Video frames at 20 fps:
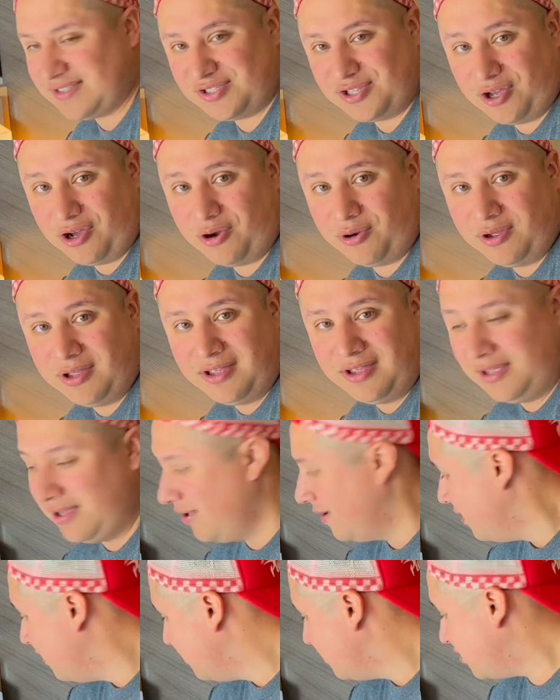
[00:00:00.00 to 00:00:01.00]
though
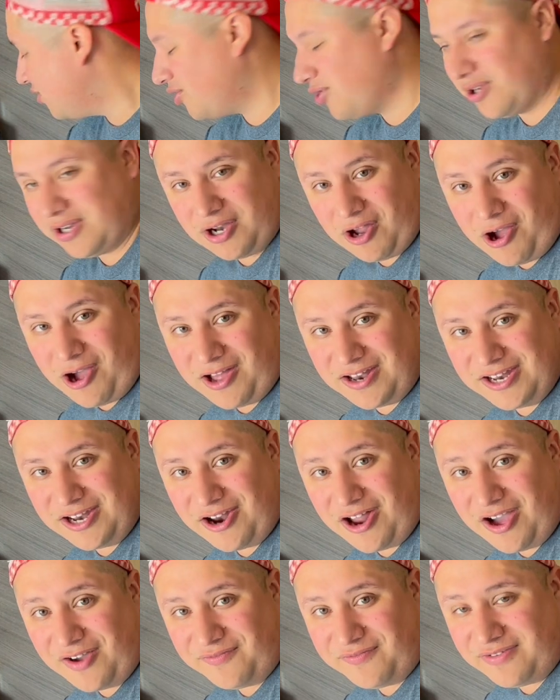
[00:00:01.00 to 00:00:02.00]
to turn it on and
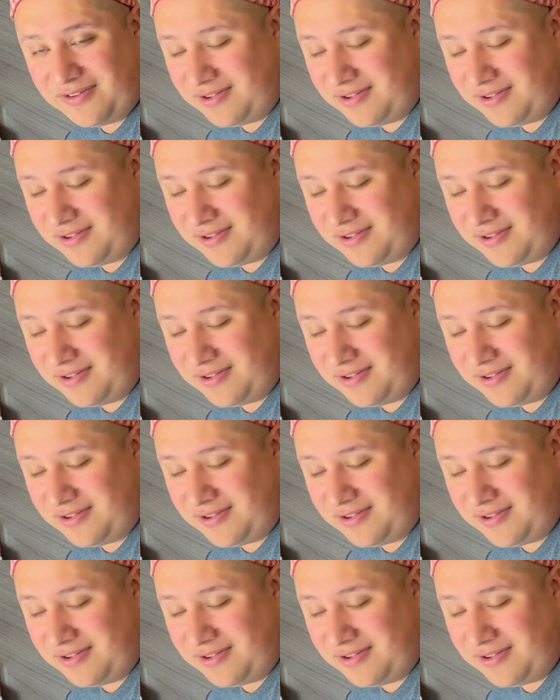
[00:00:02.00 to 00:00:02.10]
off